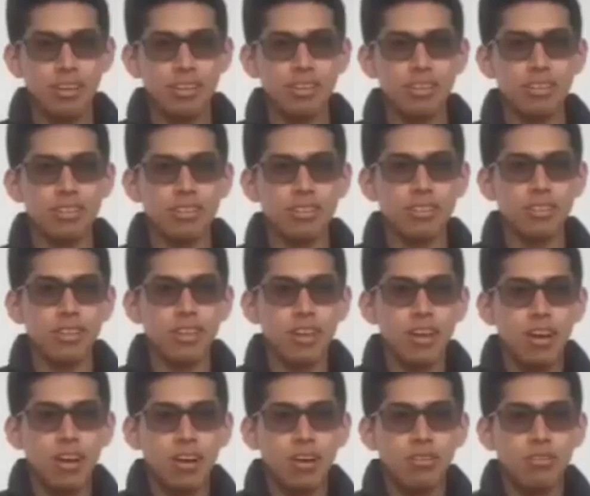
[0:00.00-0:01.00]
London,
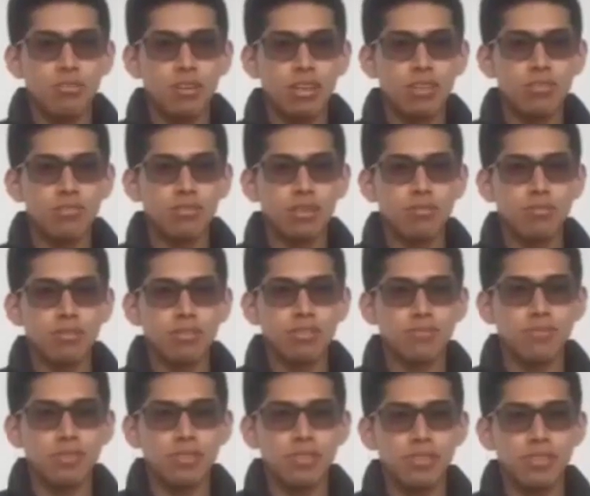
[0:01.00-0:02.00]
one of the
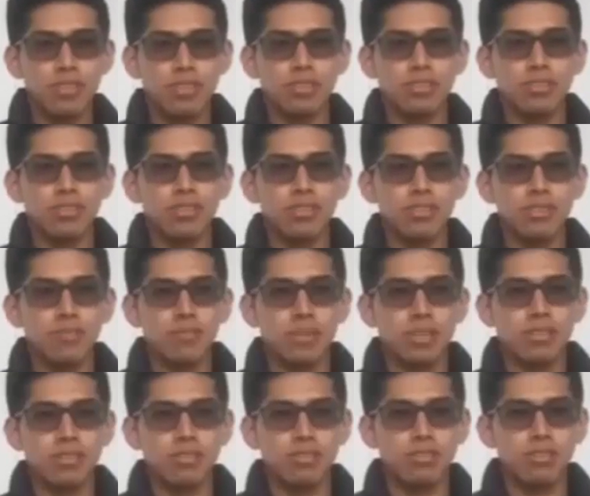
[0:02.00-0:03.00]
most visited cities
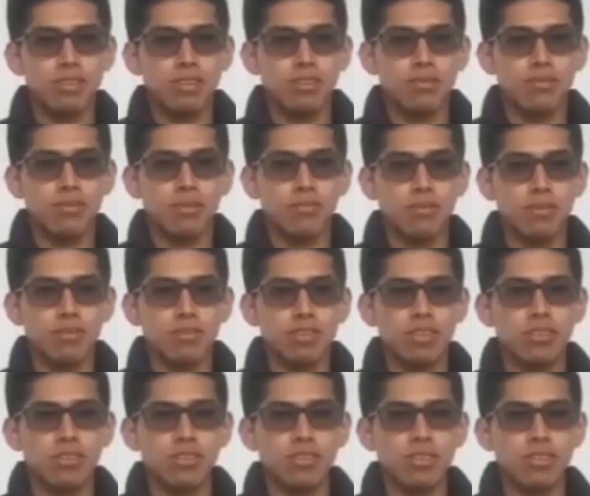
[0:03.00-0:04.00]
because of the most
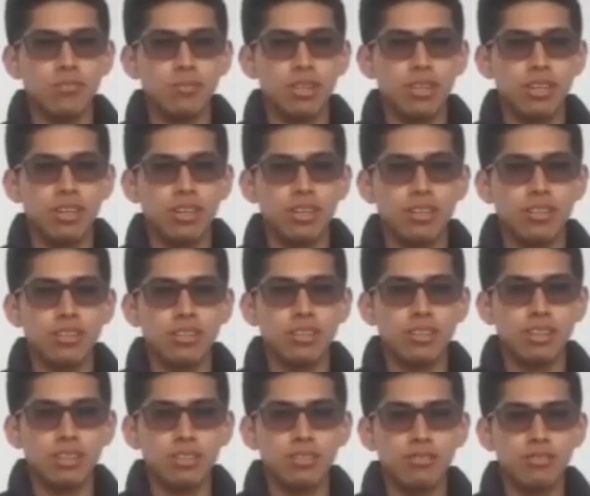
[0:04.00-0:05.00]
economy,
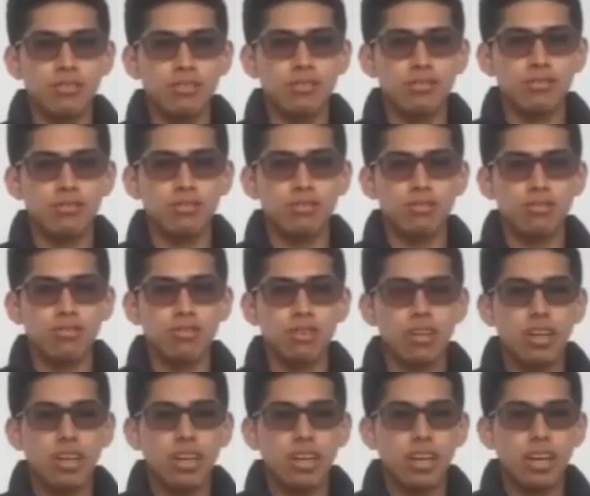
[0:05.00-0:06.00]
architecture, culture,
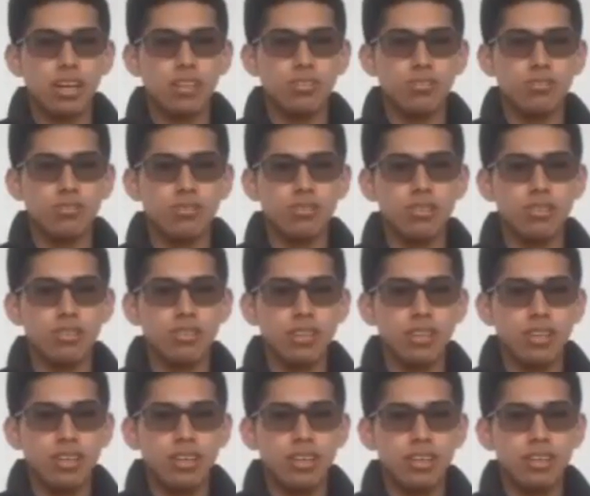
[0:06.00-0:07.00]
and tourism.
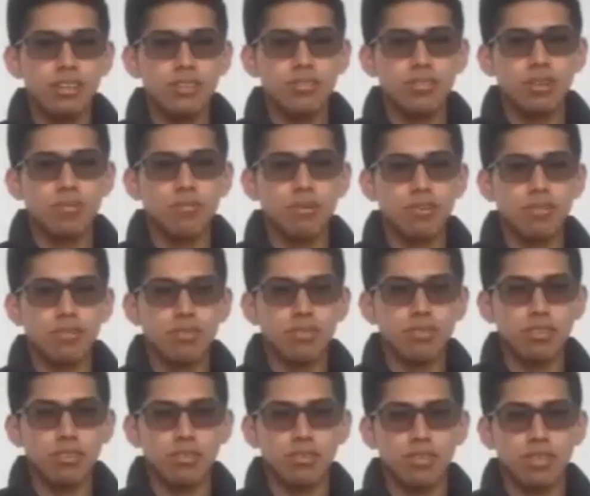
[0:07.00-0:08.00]
It is among
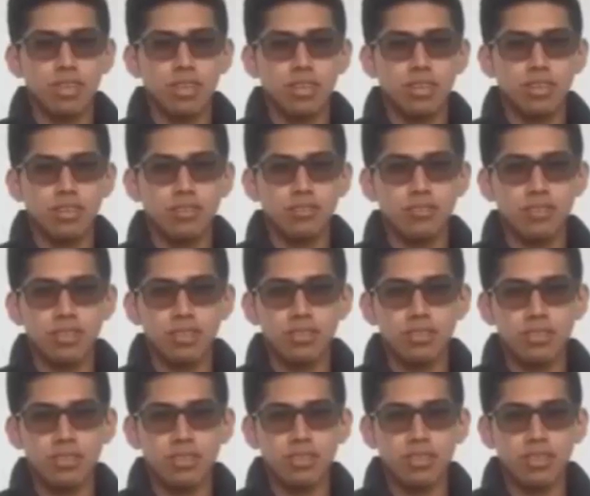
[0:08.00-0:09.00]
of the
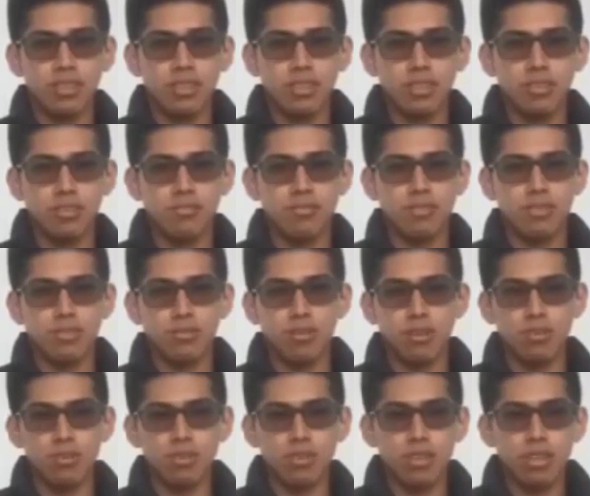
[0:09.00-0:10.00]
oldest of the
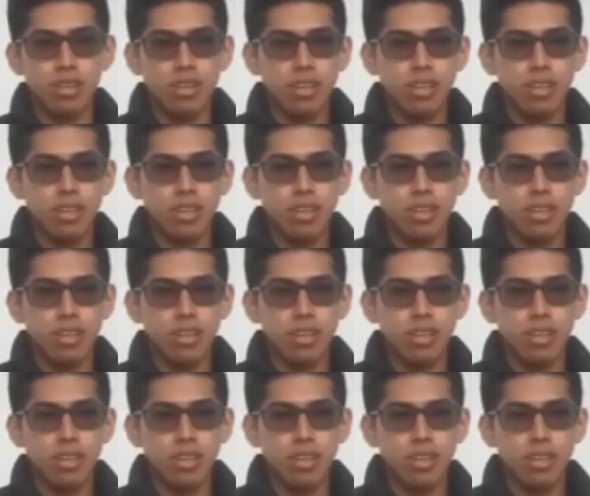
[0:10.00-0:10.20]
world.